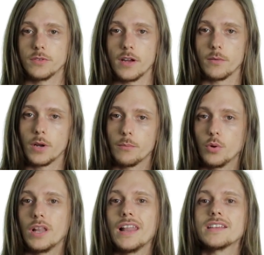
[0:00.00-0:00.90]
They're going to
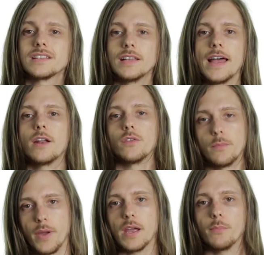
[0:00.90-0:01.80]
put less lead on
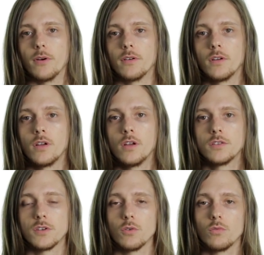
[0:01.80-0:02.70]
the paper.
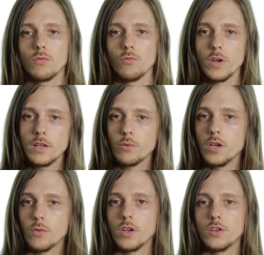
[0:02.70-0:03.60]
So really what
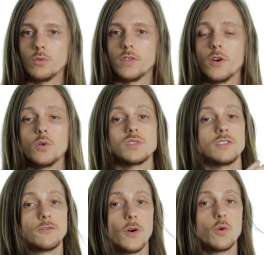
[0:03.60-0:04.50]
you want to do with those
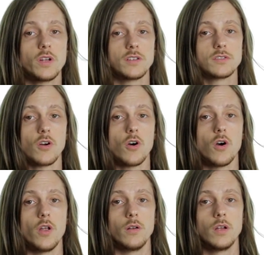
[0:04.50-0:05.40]
is focus
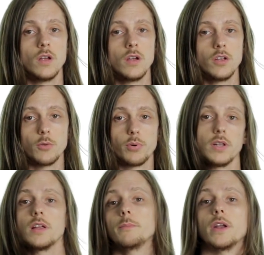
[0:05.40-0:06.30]
on your
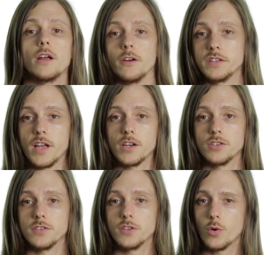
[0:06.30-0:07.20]
preliminary
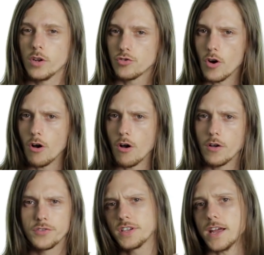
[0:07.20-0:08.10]
sketches. You want to
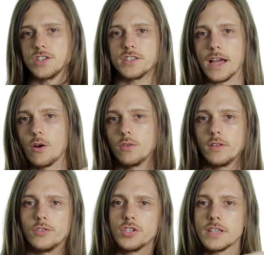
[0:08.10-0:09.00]
draw sketches
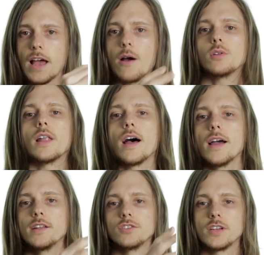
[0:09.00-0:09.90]
out, just
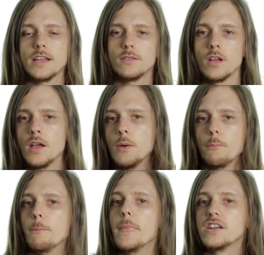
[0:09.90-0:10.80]
outlines, get
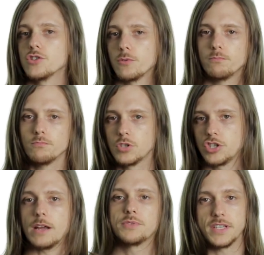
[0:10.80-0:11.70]
major
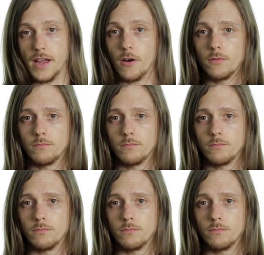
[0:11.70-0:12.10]
shapes down.